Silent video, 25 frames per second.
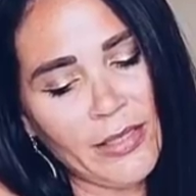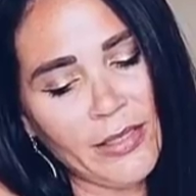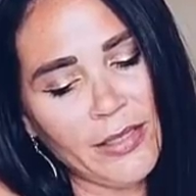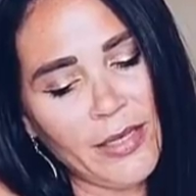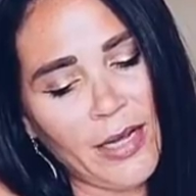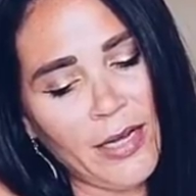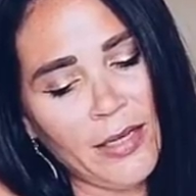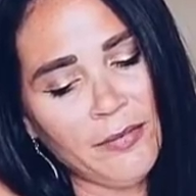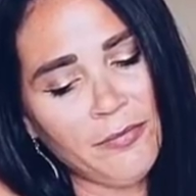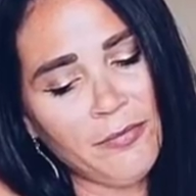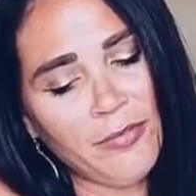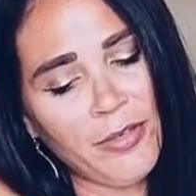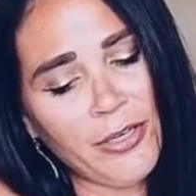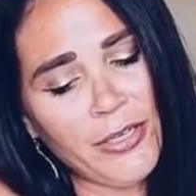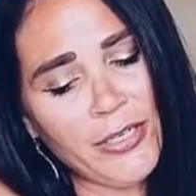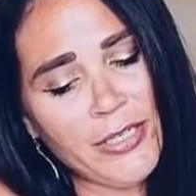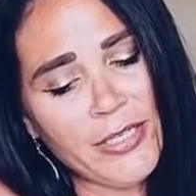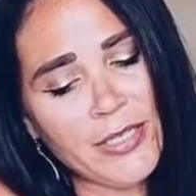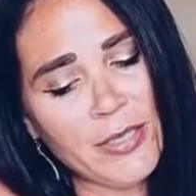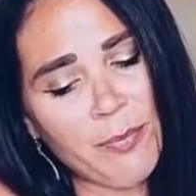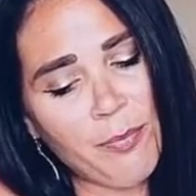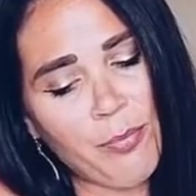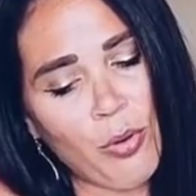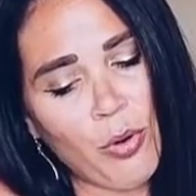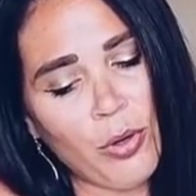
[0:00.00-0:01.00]
uh, very
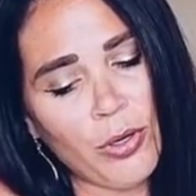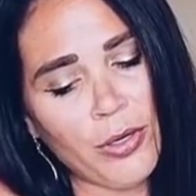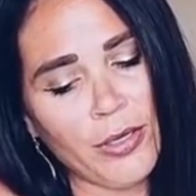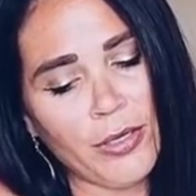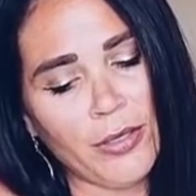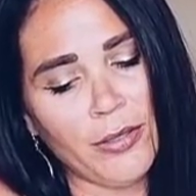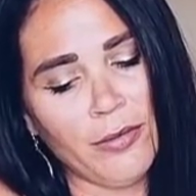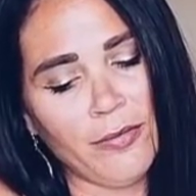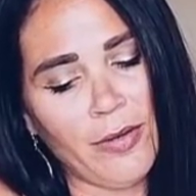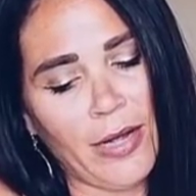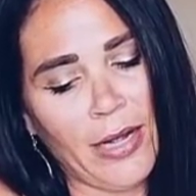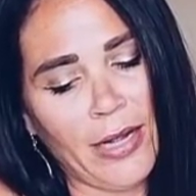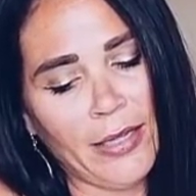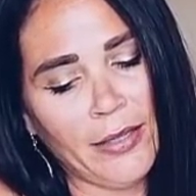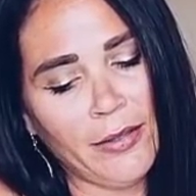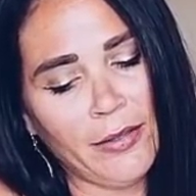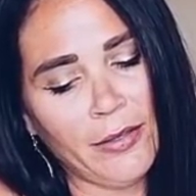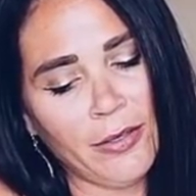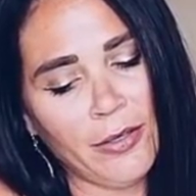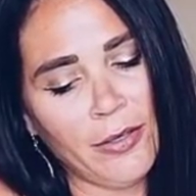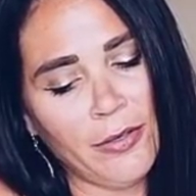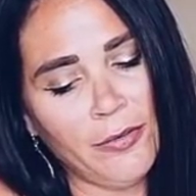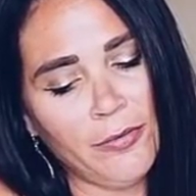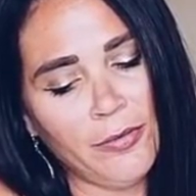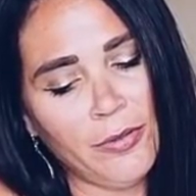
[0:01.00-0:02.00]
supportive,
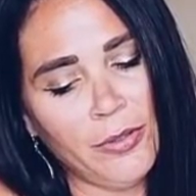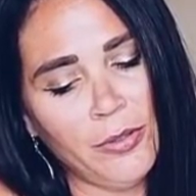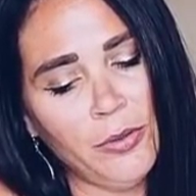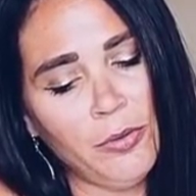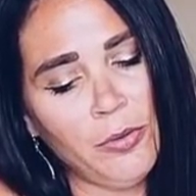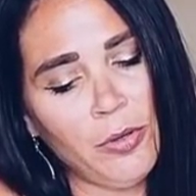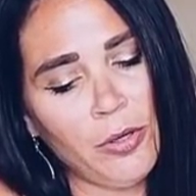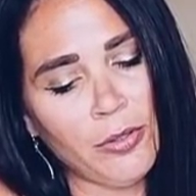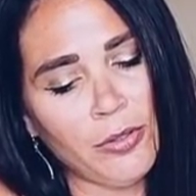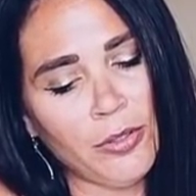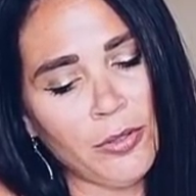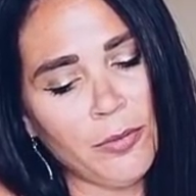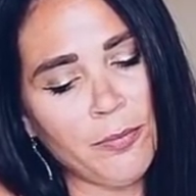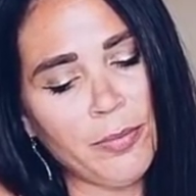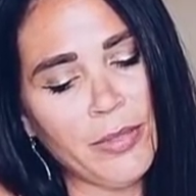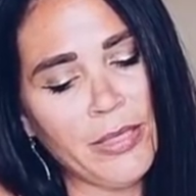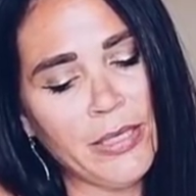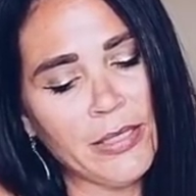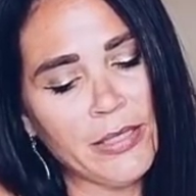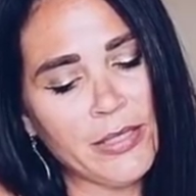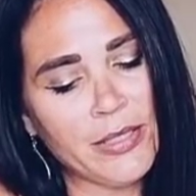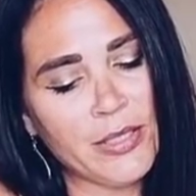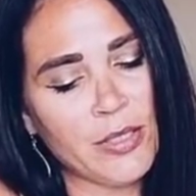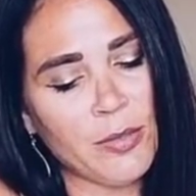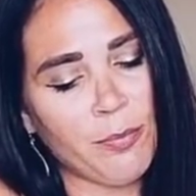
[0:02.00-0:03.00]
either of you or they're
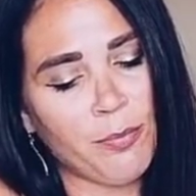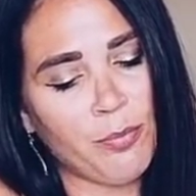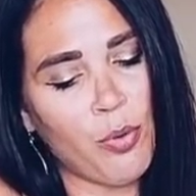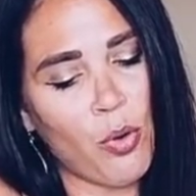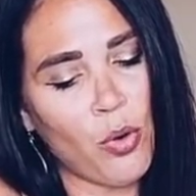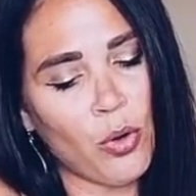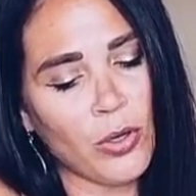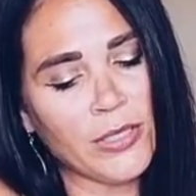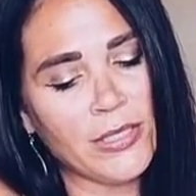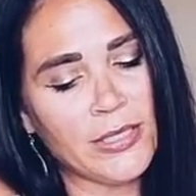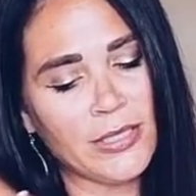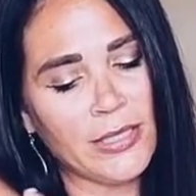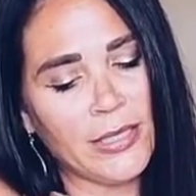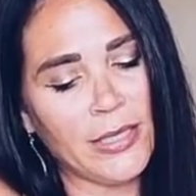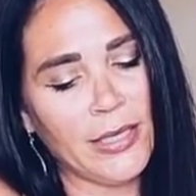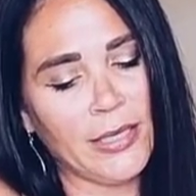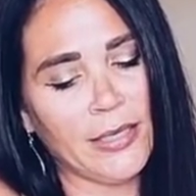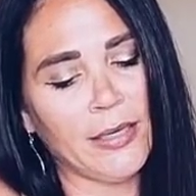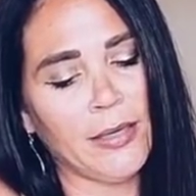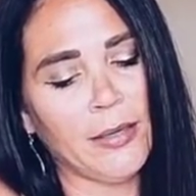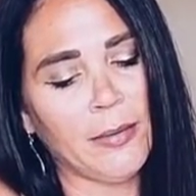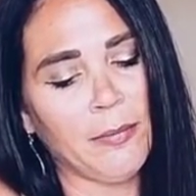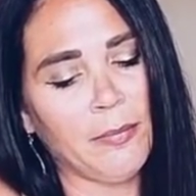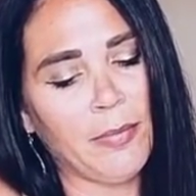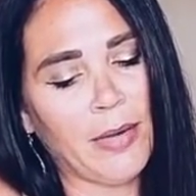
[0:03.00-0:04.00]
being
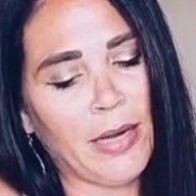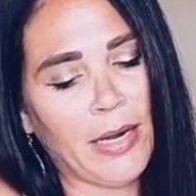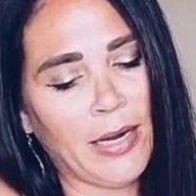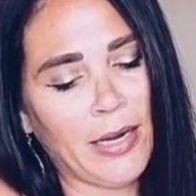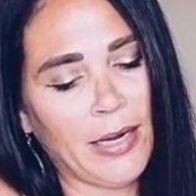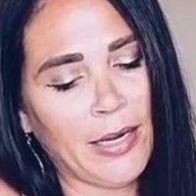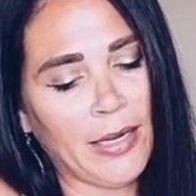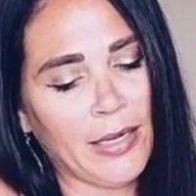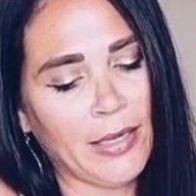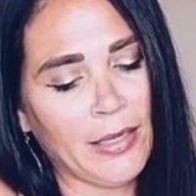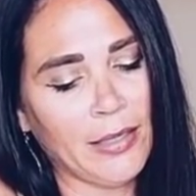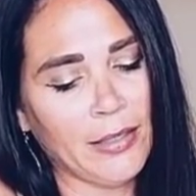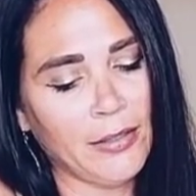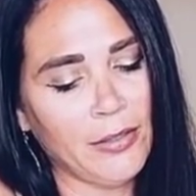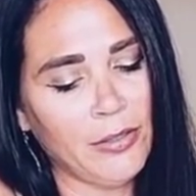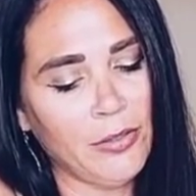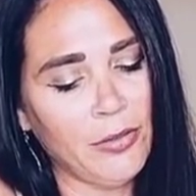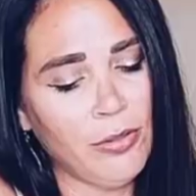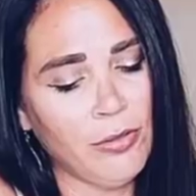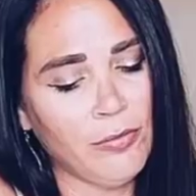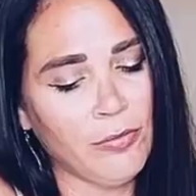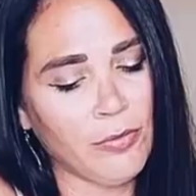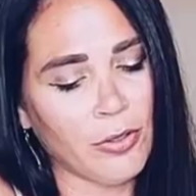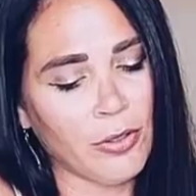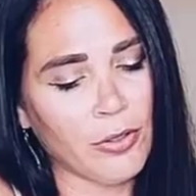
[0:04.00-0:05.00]
supported by
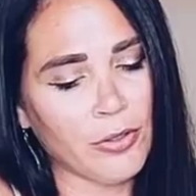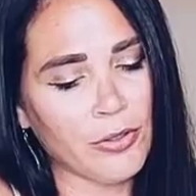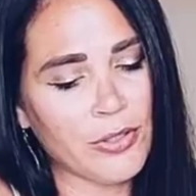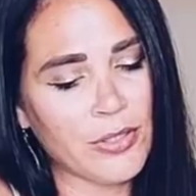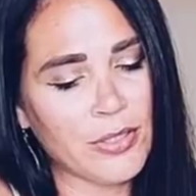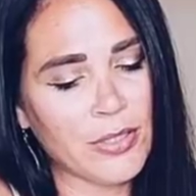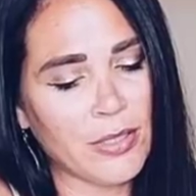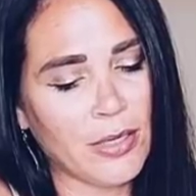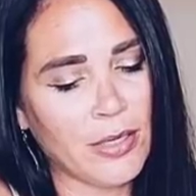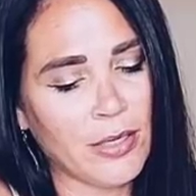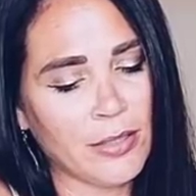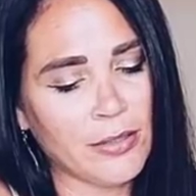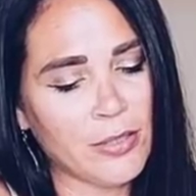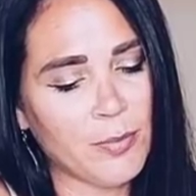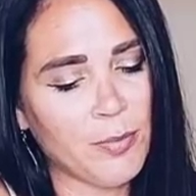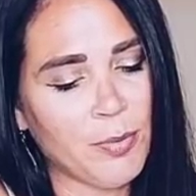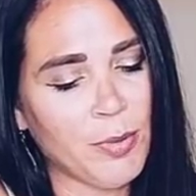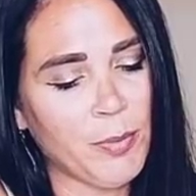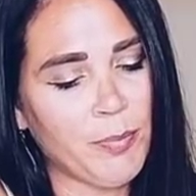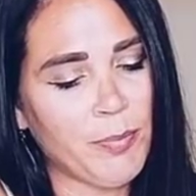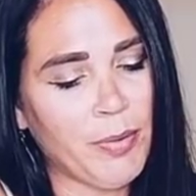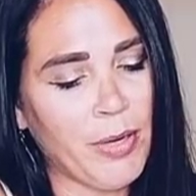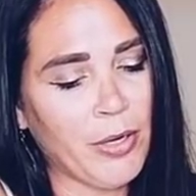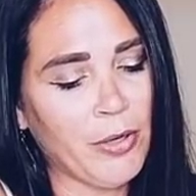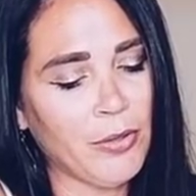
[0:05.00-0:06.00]
universe uh, to
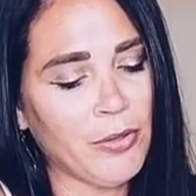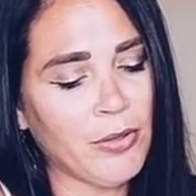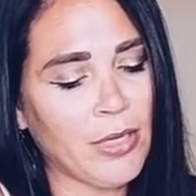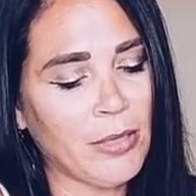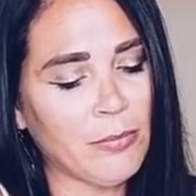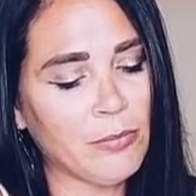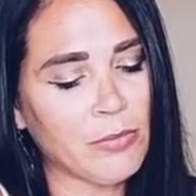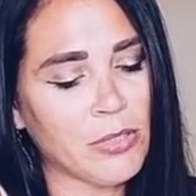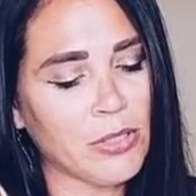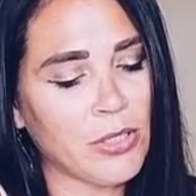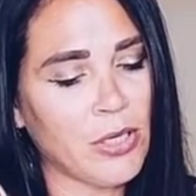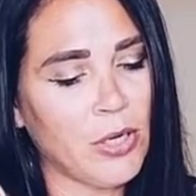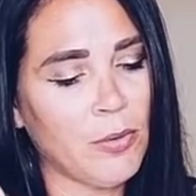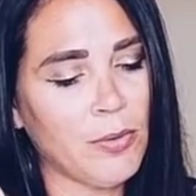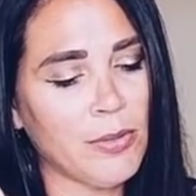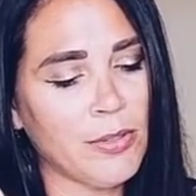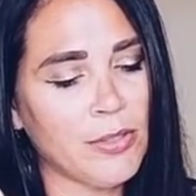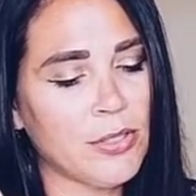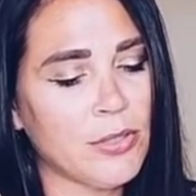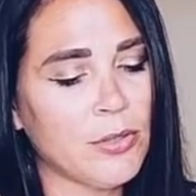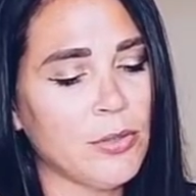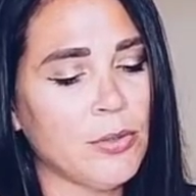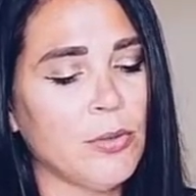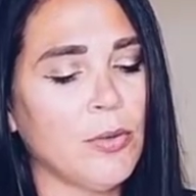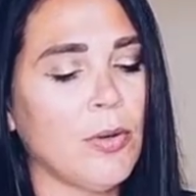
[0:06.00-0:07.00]
prepare them to go
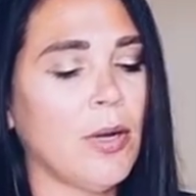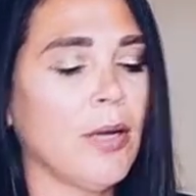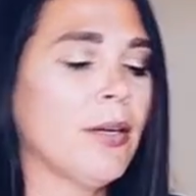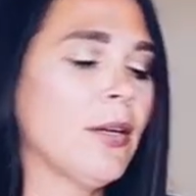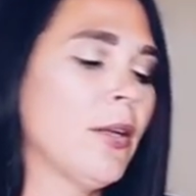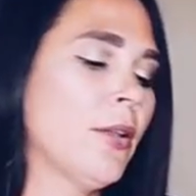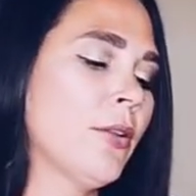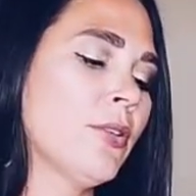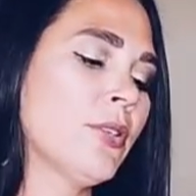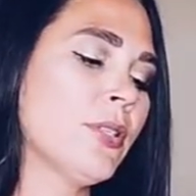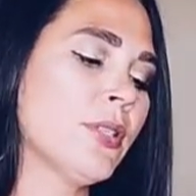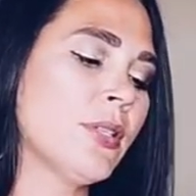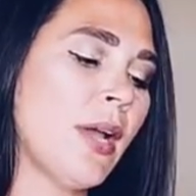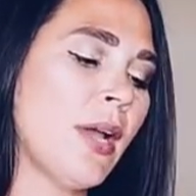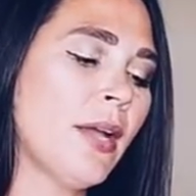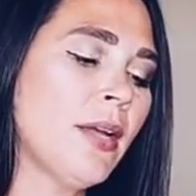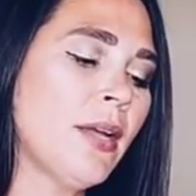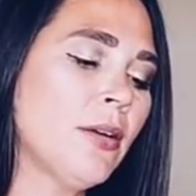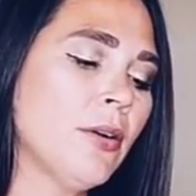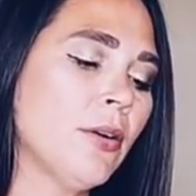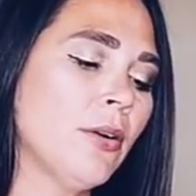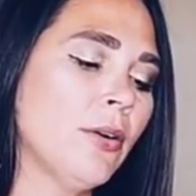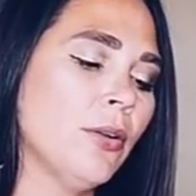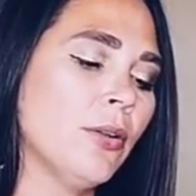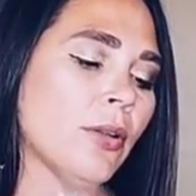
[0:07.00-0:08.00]
into another
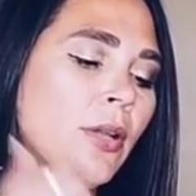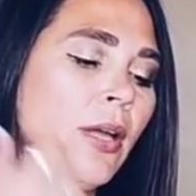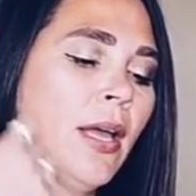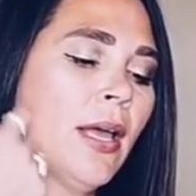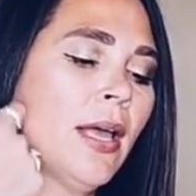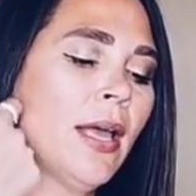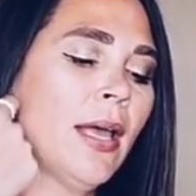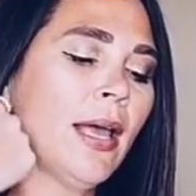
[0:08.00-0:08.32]
cycle.